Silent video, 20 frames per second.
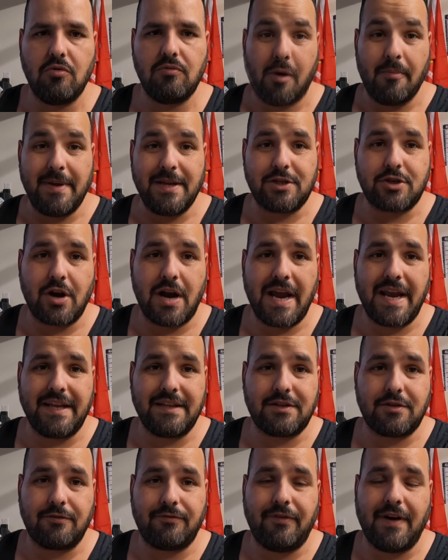So I've been
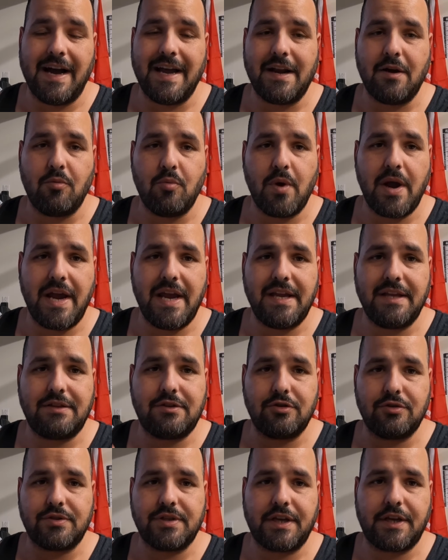trying to find a way
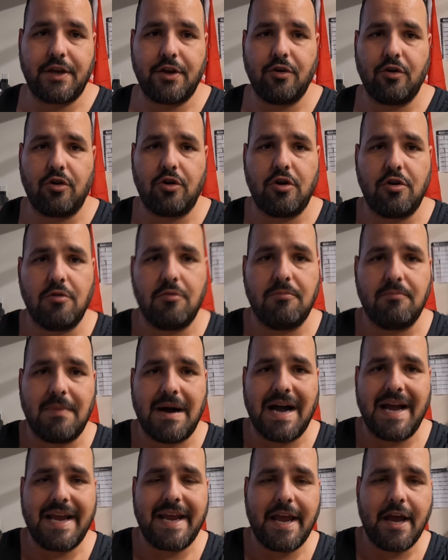to secure
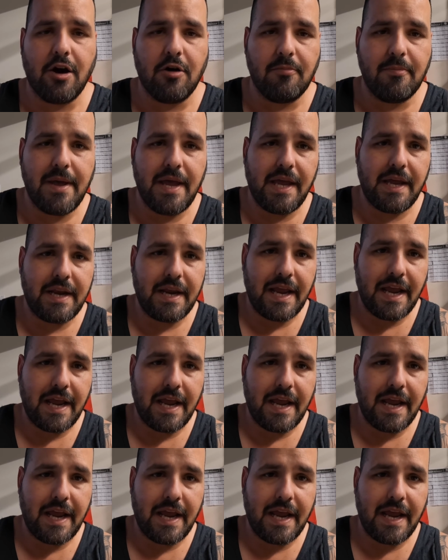my helmet,